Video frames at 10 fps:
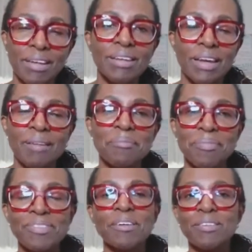Yeah,
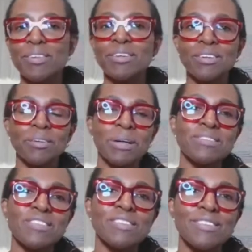so good
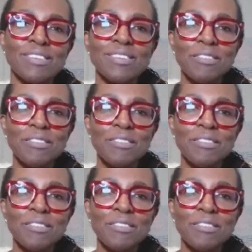questions.